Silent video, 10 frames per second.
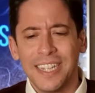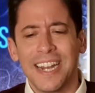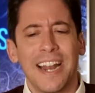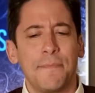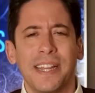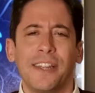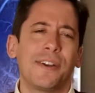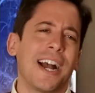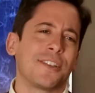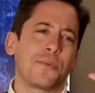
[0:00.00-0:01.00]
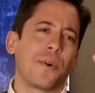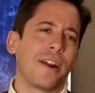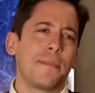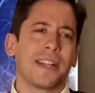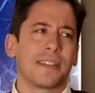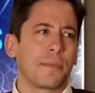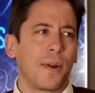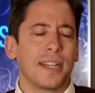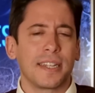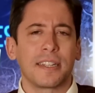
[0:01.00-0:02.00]
it's not a big. You guys are worried about some
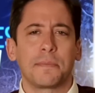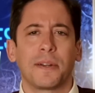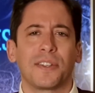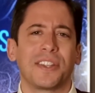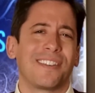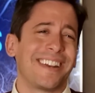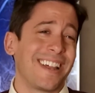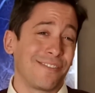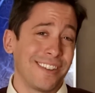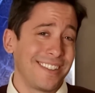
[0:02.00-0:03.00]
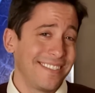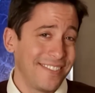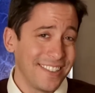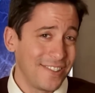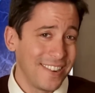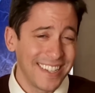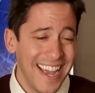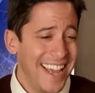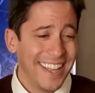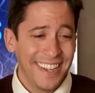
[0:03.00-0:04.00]
crazy conspiracy theory. Now the real the real story
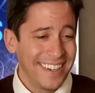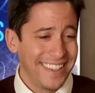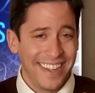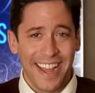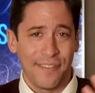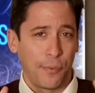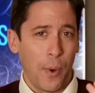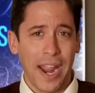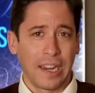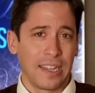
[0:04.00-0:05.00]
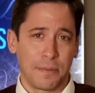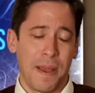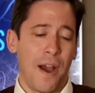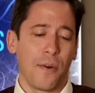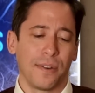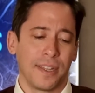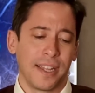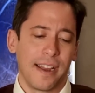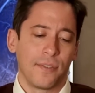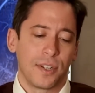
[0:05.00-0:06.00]
is they have way less power
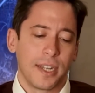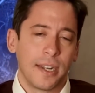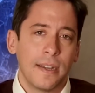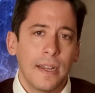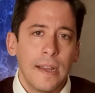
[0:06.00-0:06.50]
than they ever did.